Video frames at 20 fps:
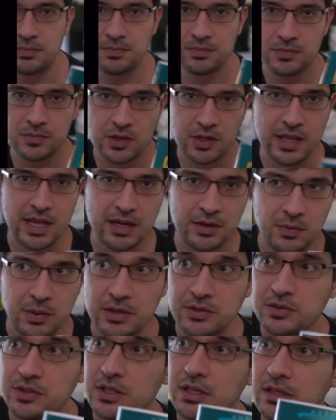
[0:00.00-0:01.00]
to that
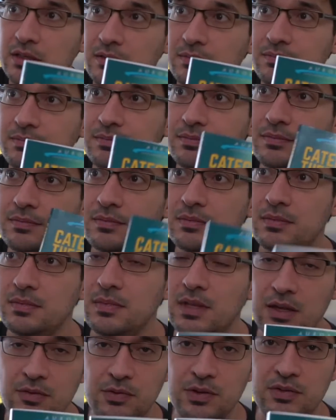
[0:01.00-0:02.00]
question
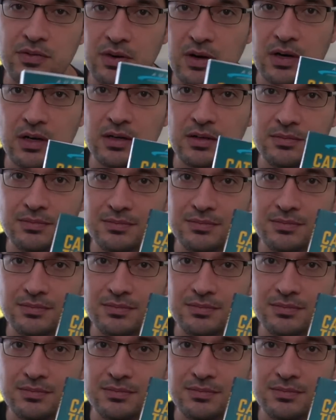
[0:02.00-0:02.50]
if we start